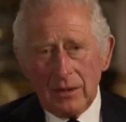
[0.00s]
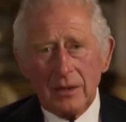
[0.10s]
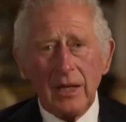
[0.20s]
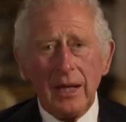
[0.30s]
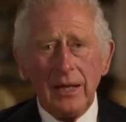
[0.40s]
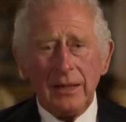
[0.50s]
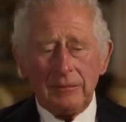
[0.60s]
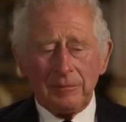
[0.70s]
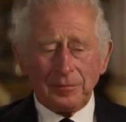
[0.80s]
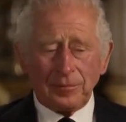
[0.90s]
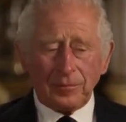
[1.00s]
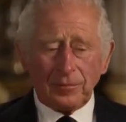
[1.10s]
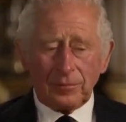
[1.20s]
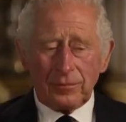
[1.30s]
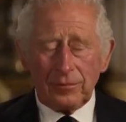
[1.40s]
Today,
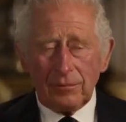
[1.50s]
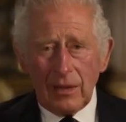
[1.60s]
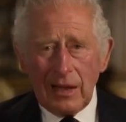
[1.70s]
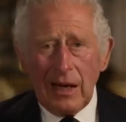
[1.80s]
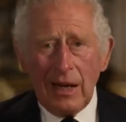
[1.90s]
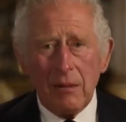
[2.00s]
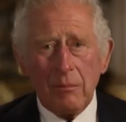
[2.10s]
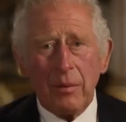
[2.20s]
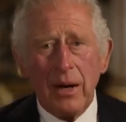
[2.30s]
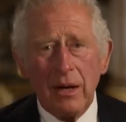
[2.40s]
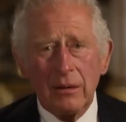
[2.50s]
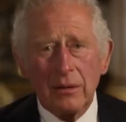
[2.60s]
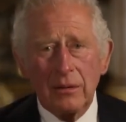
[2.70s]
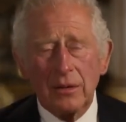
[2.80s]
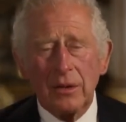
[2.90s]
I am
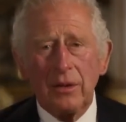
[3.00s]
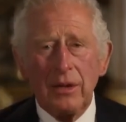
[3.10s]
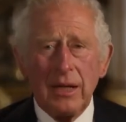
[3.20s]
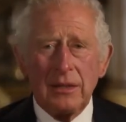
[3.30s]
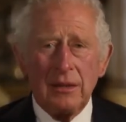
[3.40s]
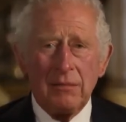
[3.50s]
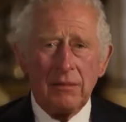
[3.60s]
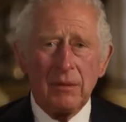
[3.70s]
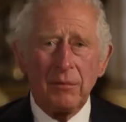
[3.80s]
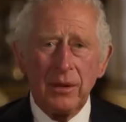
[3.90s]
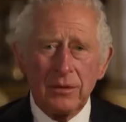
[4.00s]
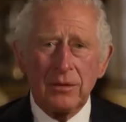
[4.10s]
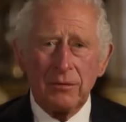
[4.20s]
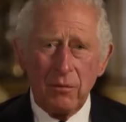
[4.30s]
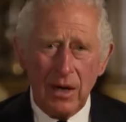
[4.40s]
proud to create him
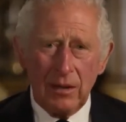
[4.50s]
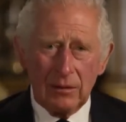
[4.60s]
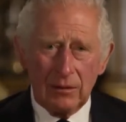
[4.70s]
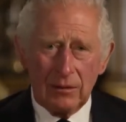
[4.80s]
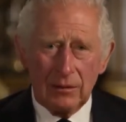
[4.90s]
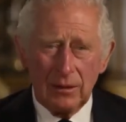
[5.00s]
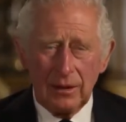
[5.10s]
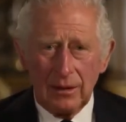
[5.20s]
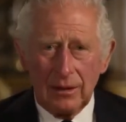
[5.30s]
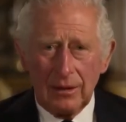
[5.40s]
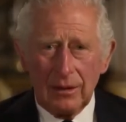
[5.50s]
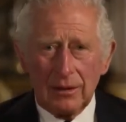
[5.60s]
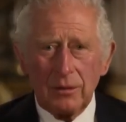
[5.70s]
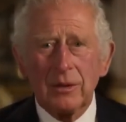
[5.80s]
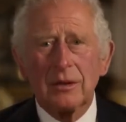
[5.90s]
Prince of Wales,
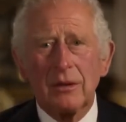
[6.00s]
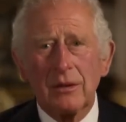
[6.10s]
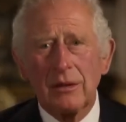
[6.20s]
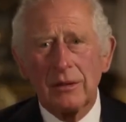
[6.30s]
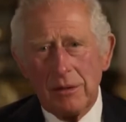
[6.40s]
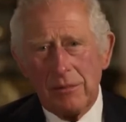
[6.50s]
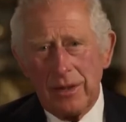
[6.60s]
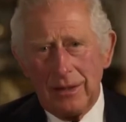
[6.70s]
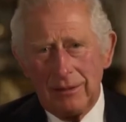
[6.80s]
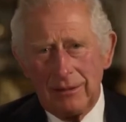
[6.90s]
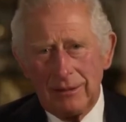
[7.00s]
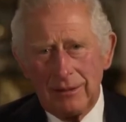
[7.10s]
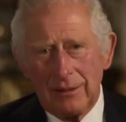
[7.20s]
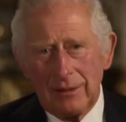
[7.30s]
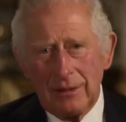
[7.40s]
Tywysog Cymru,
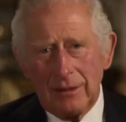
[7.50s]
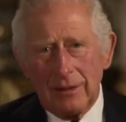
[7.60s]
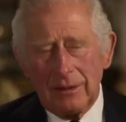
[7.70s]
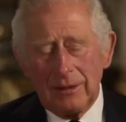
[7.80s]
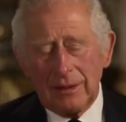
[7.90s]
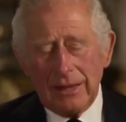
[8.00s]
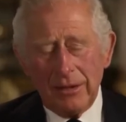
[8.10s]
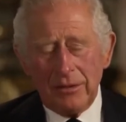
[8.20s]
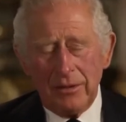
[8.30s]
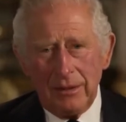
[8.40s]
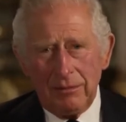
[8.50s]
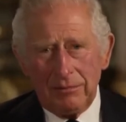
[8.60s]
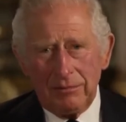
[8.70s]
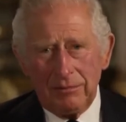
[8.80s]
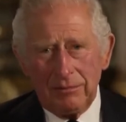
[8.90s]
the country
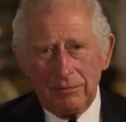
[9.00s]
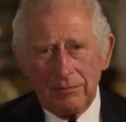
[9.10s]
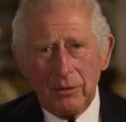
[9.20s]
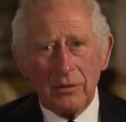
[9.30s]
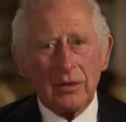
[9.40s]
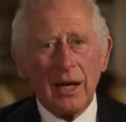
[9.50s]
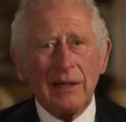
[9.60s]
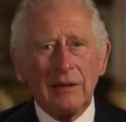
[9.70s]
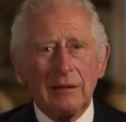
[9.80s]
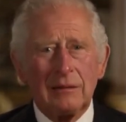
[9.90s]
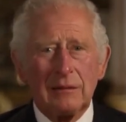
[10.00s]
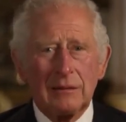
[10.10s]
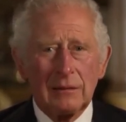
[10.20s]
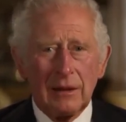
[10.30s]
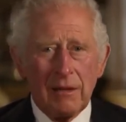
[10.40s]
whose title
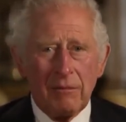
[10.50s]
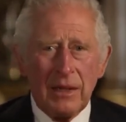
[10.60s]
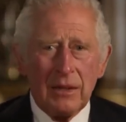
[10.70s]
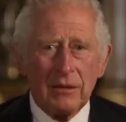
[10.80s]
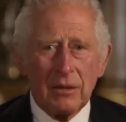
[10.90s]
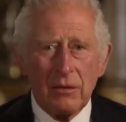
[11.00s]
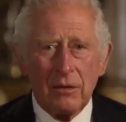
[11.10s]
I've been so